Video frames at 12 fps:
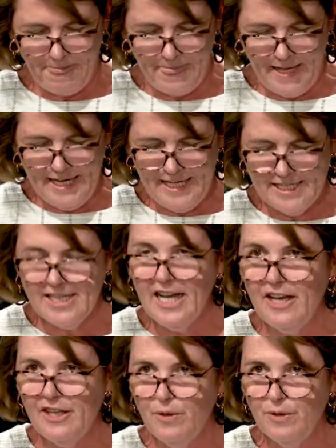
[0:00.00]
He is
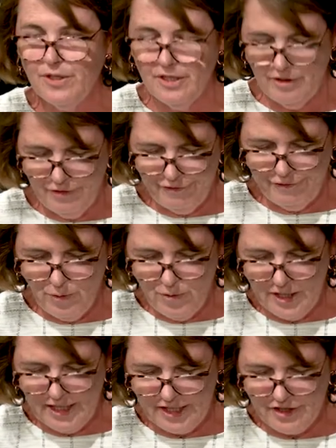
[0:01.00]
now the author of four
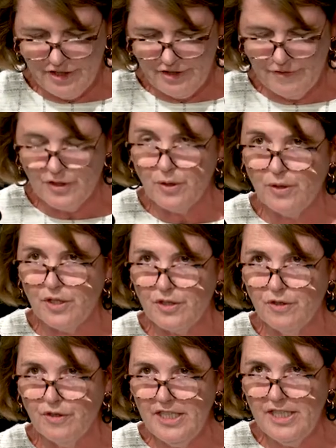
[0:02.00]
collections of short
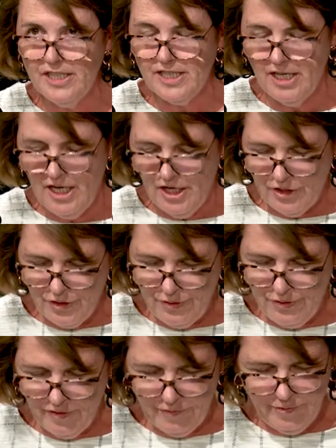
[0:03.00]
stories, two
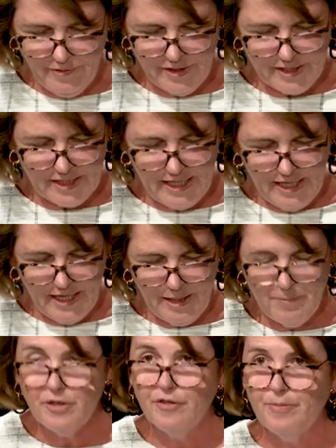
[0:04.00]
novels, a
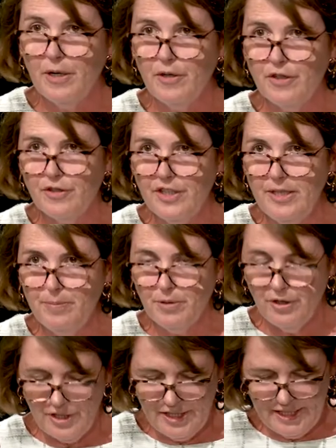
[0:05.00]
book of poetry,
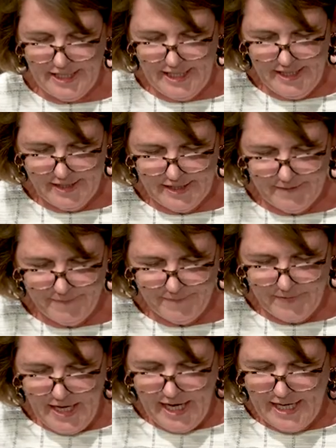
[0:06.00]
Broken Teeth,
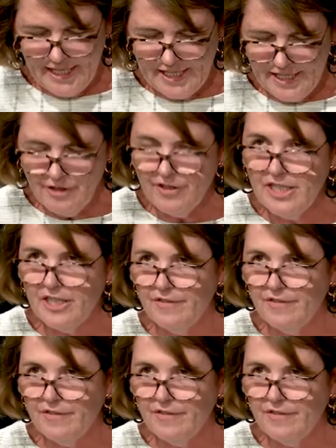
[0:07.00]
and a series of